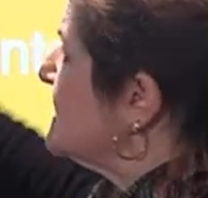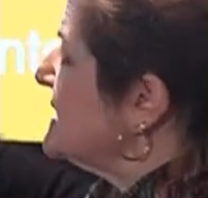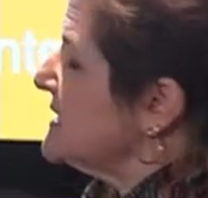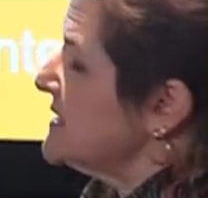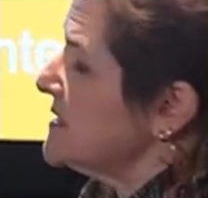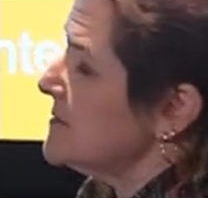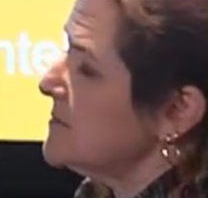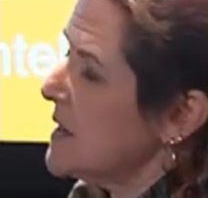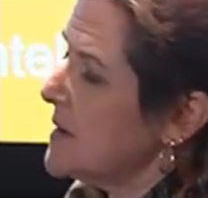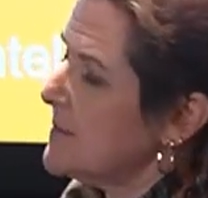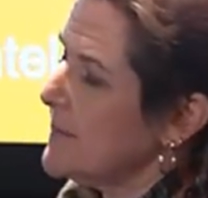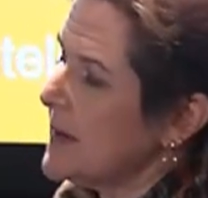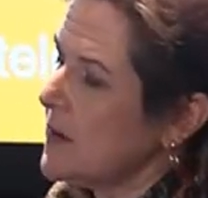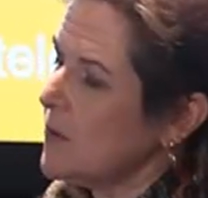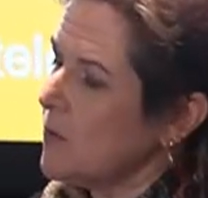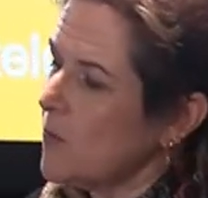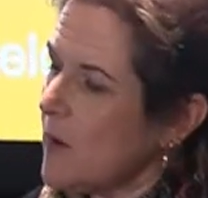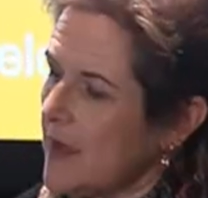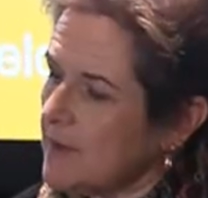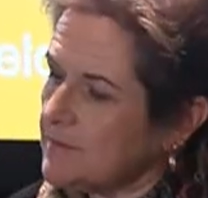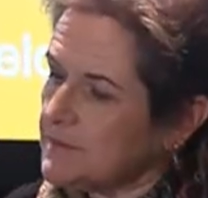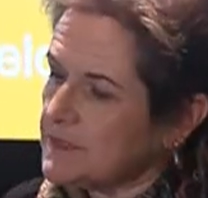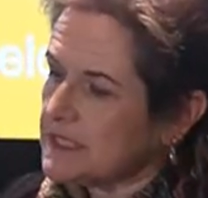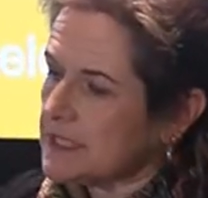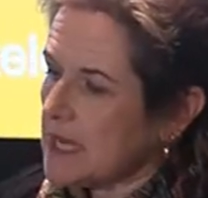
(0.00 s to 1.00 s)
see them on my
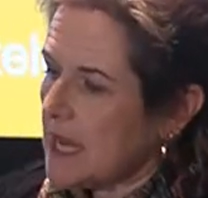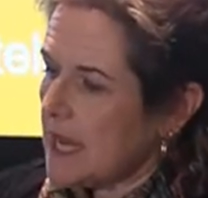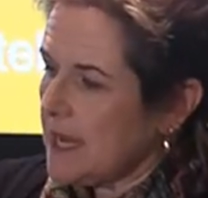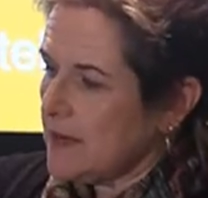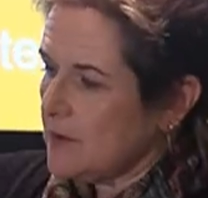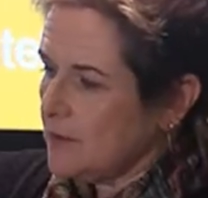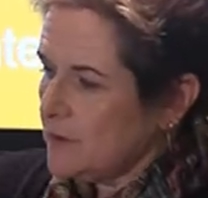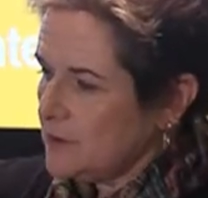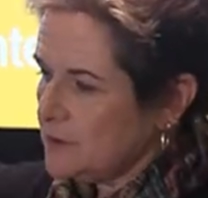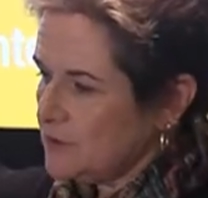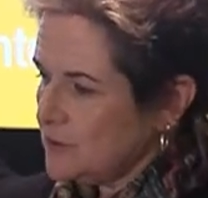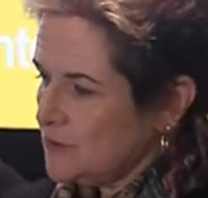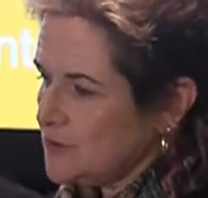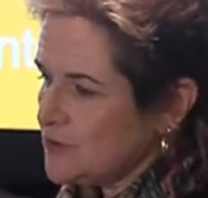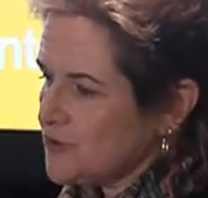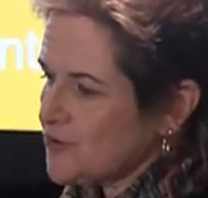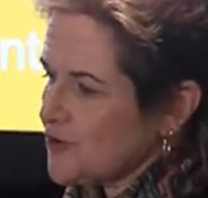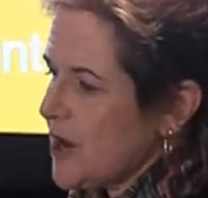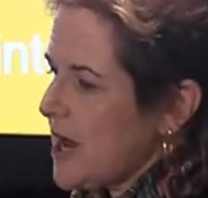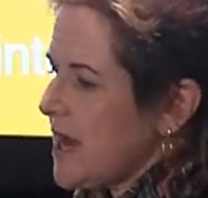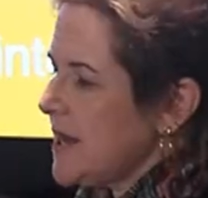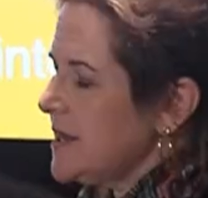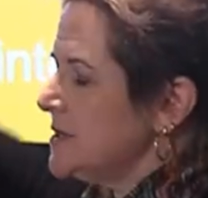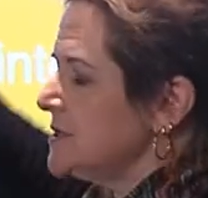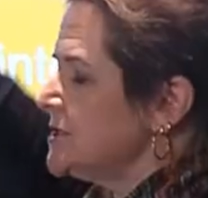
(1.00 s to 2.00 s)
website. We do
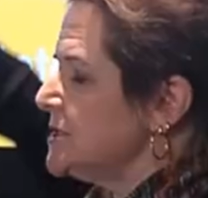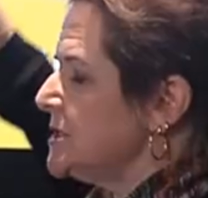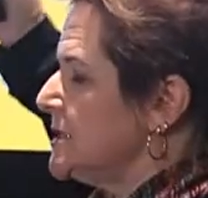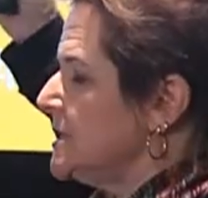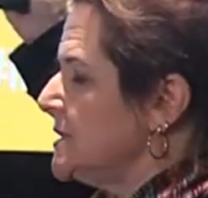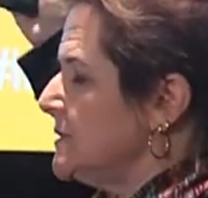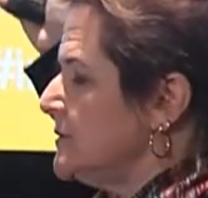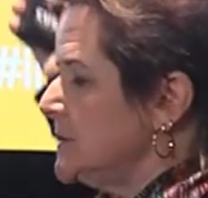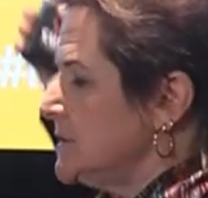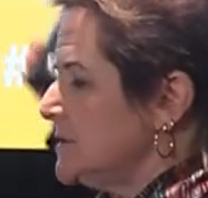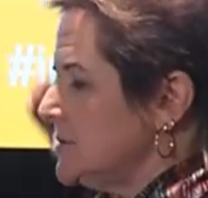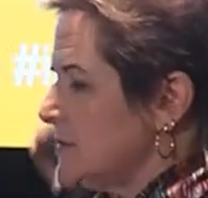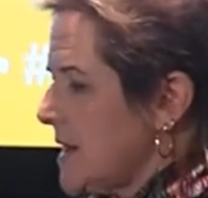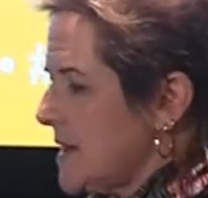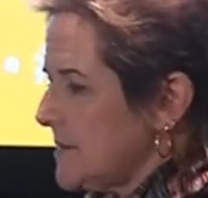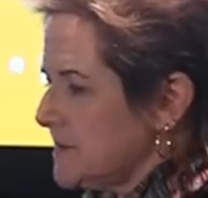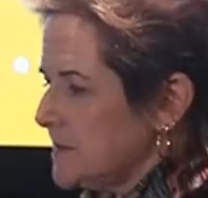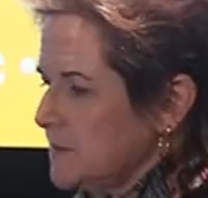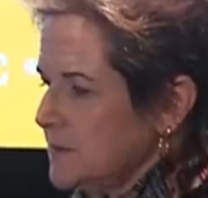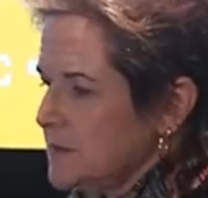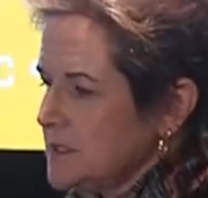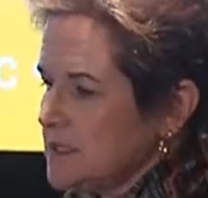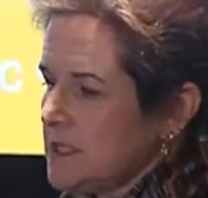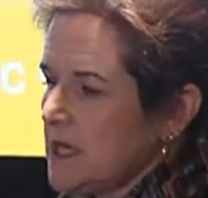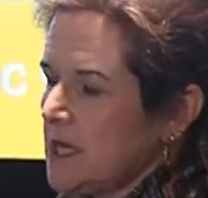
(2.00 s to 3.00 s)
strategy. We do
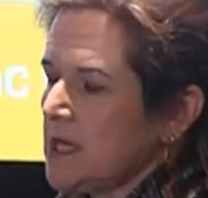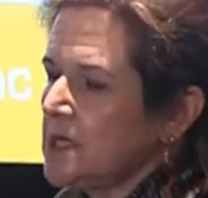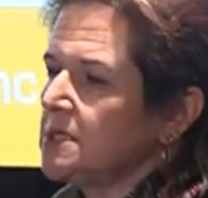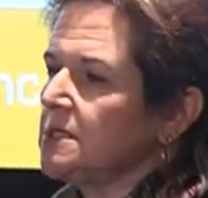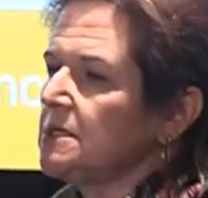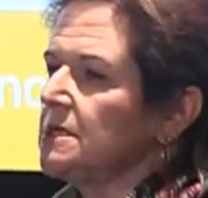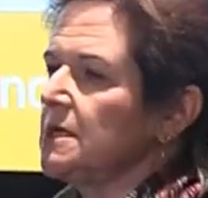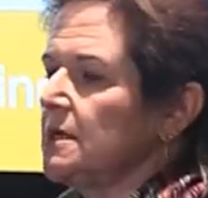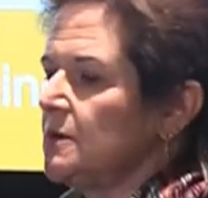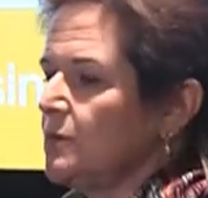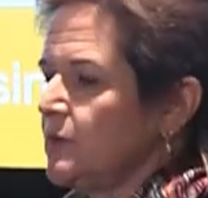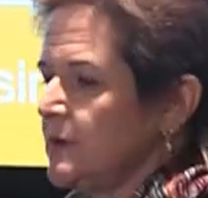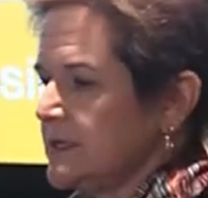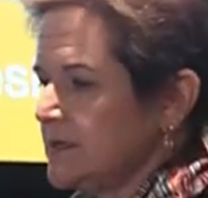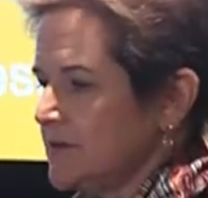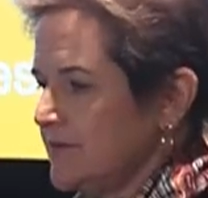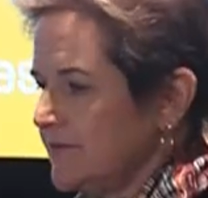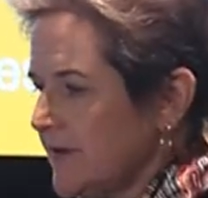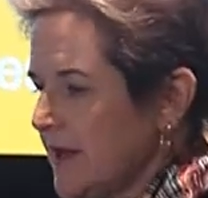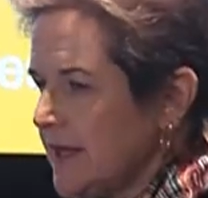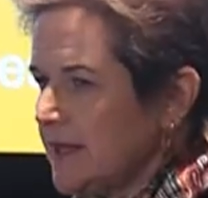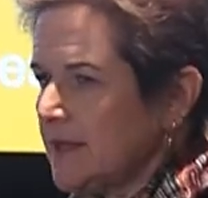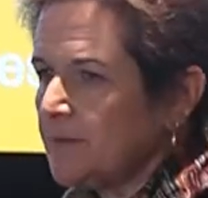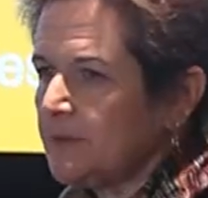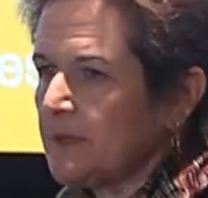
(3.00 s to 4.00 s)
optimization. We
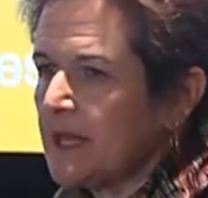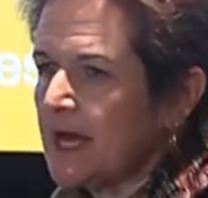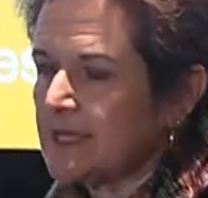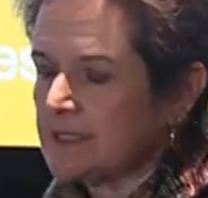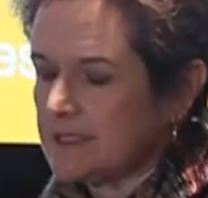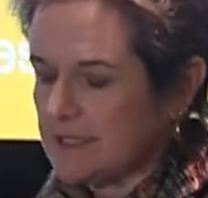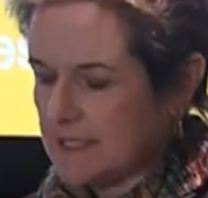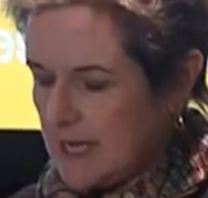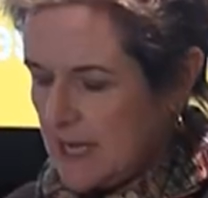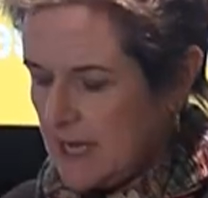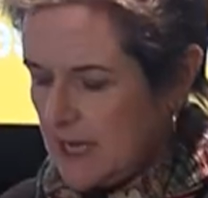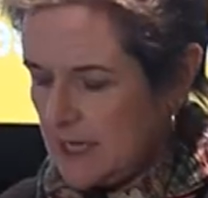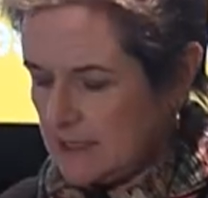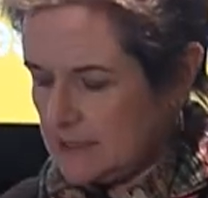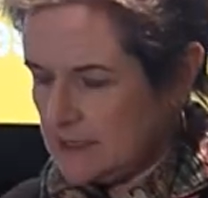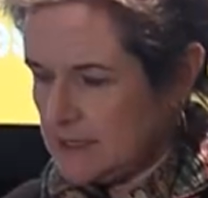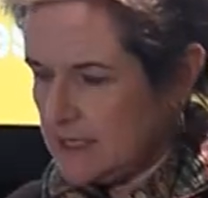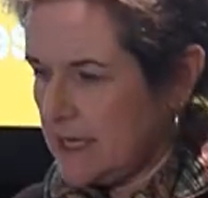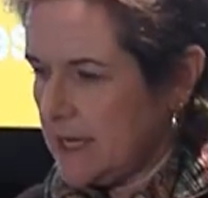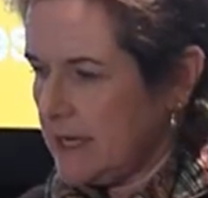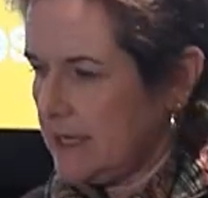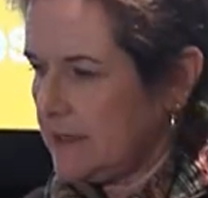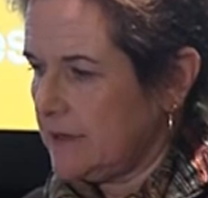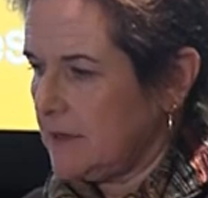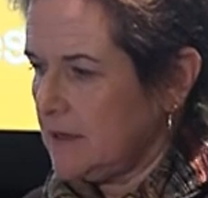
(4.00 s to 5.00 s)
develop lots of
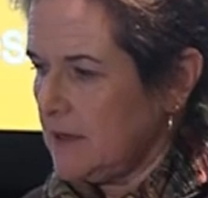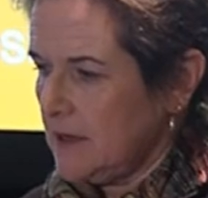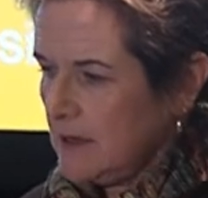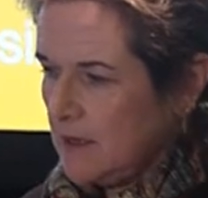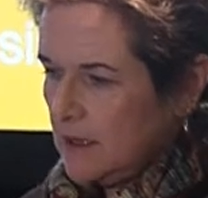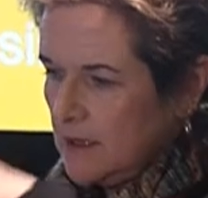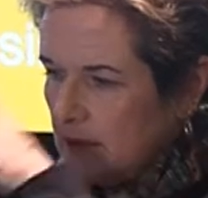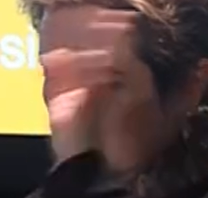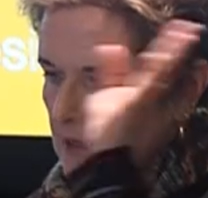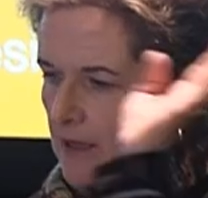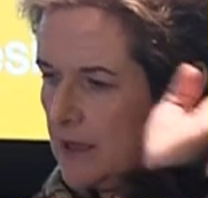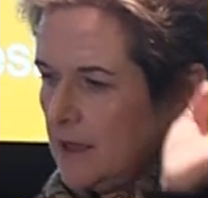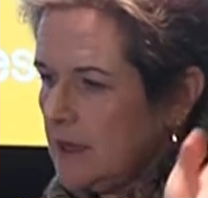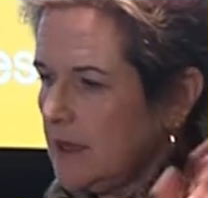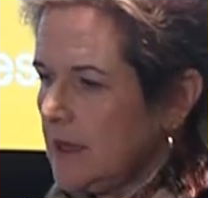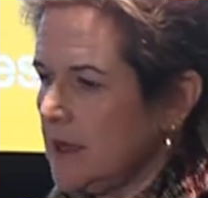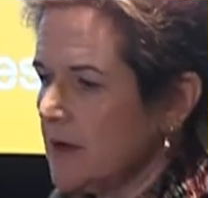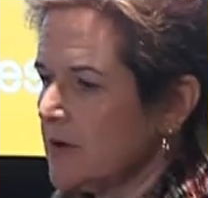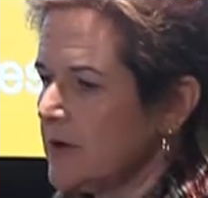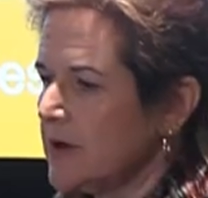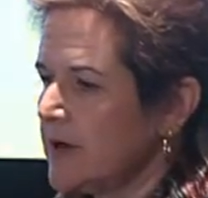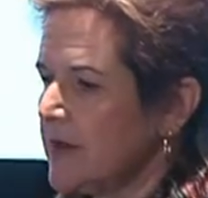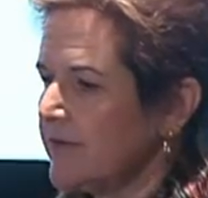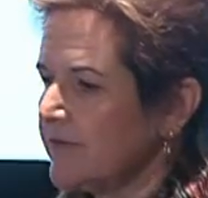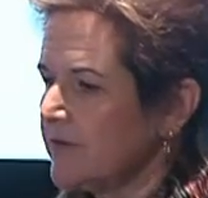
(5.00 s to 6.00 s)
content
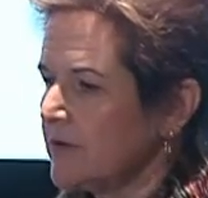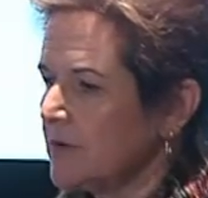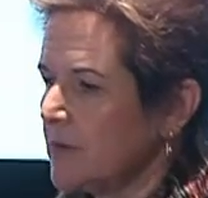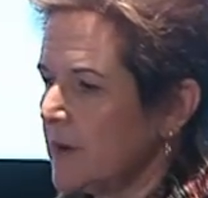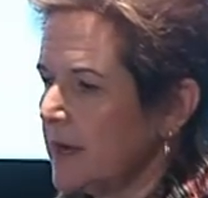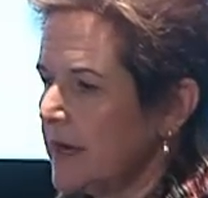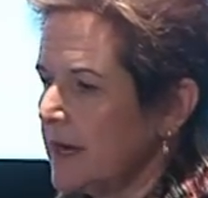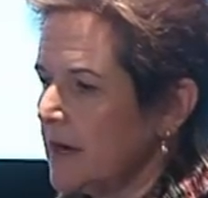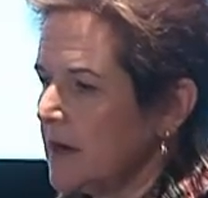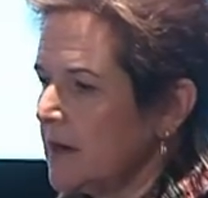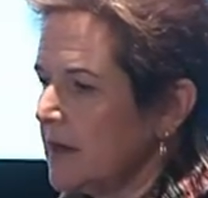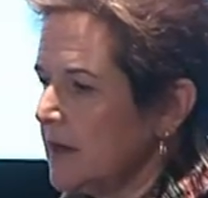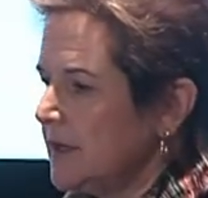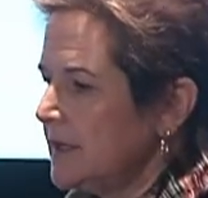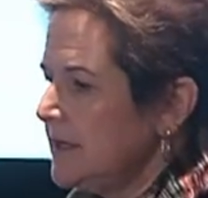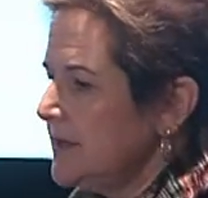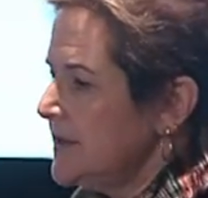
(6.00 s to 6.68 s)
here and everywhere.